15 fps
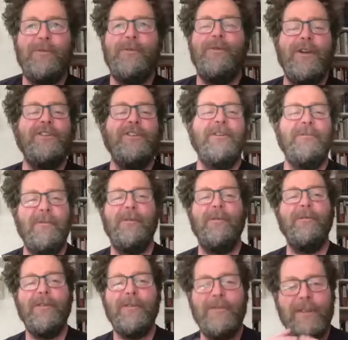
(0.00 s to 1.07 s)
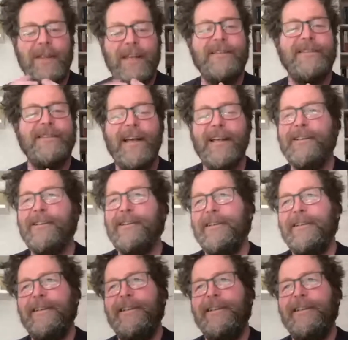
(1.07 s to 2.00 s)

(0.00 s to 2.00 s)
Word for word: confronted with all the things that